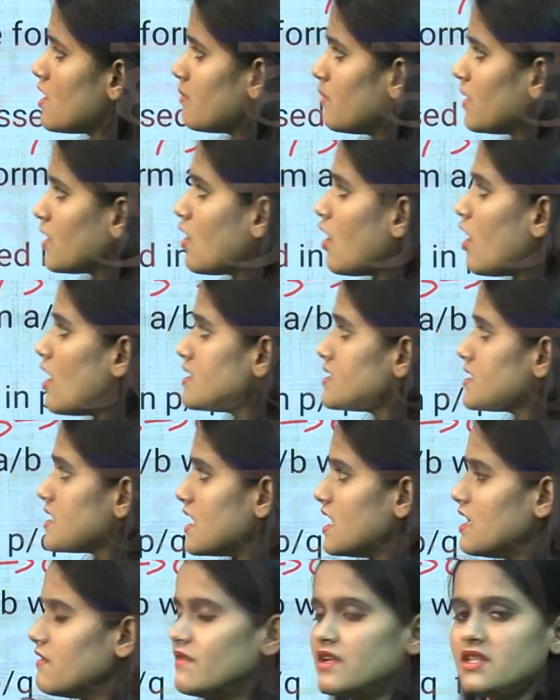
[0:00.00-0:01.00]
Because
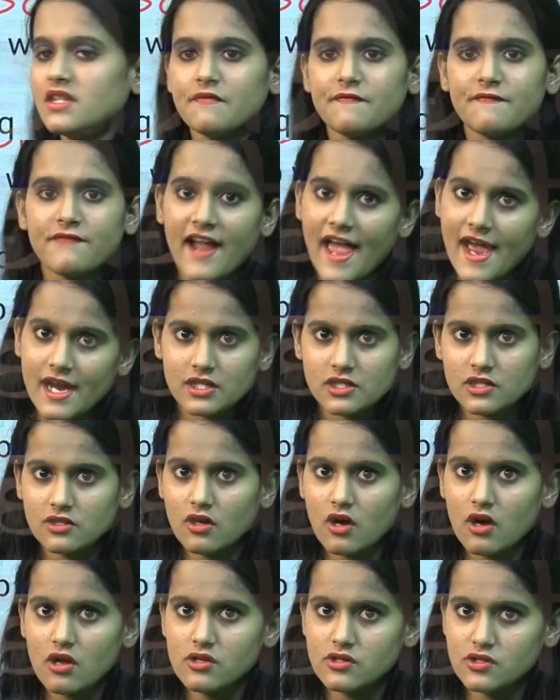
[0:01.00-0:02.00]
even the fraction
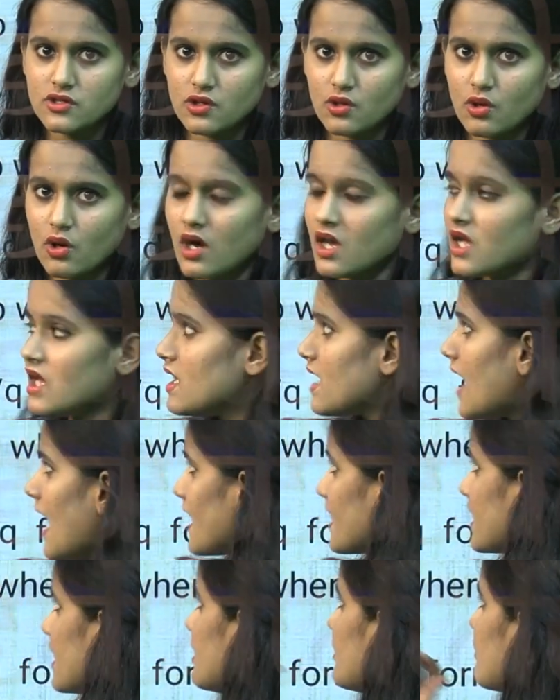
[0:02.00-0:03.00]
also
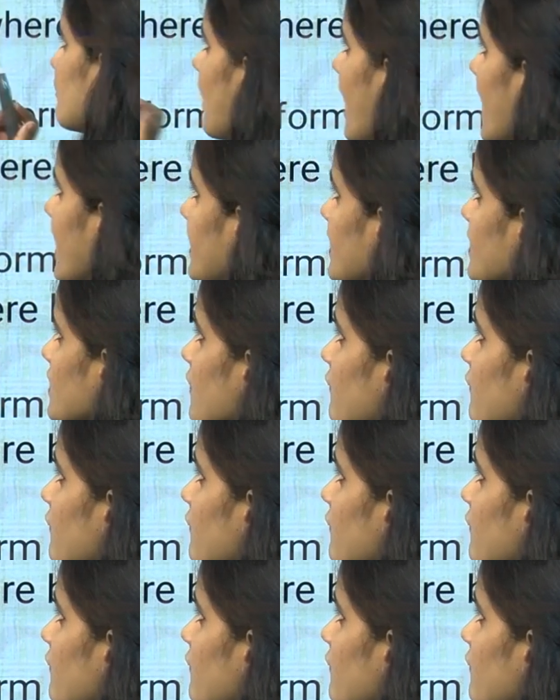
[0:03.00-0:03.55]
I can write in